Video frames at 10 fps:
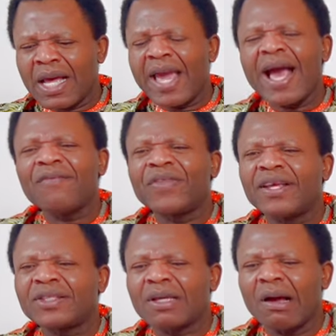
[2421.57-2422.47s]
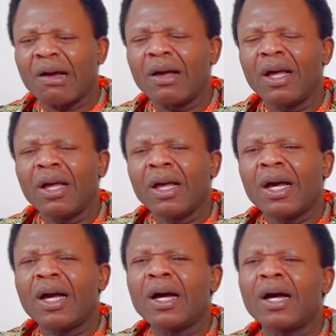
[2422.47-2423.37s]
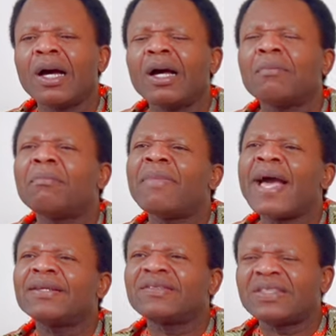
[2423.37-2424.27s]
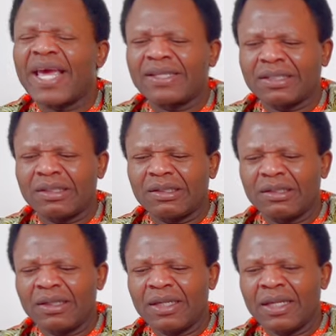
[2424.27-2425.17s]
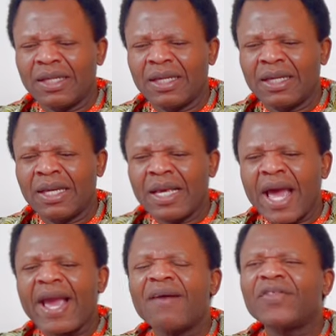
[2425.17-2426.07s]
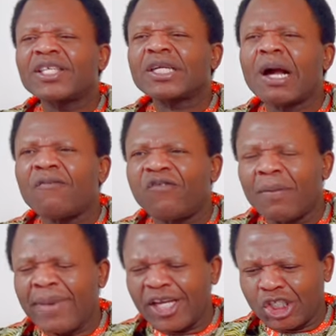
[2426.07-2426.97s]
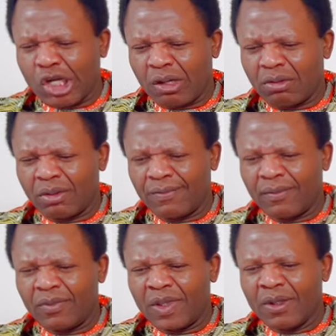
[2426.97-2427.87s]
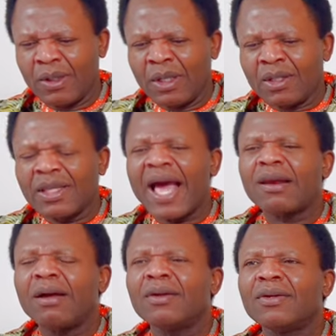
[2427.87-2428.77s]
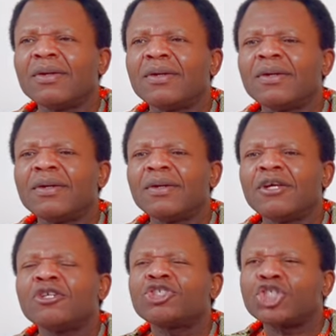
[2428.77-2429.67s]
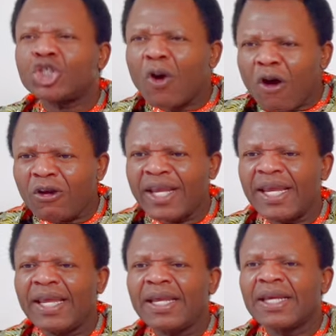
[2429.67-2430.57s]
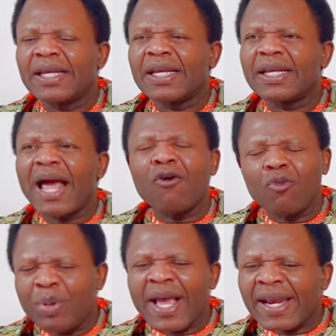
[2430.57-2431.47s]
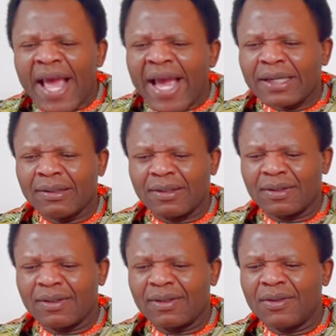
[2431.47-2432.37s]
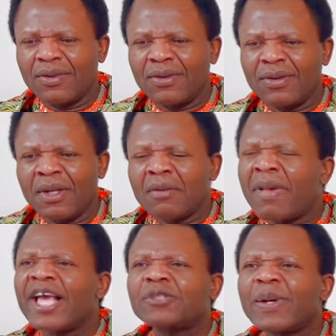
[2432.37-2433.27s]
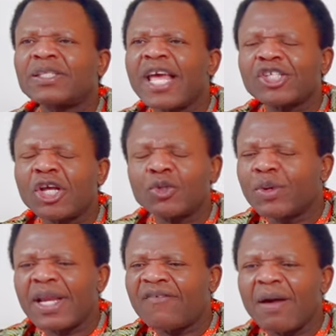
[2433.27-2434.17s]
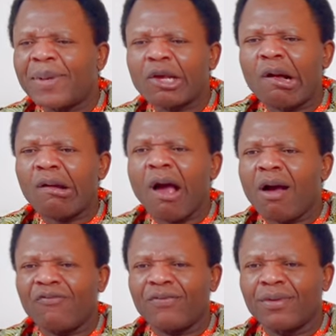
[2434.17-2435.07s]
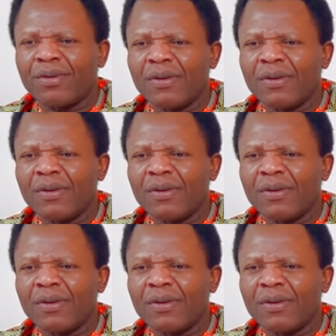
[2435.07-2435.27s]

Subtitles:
I have this mindset. I have this confirmation that surely there will be an end. My expectations will never be cut off.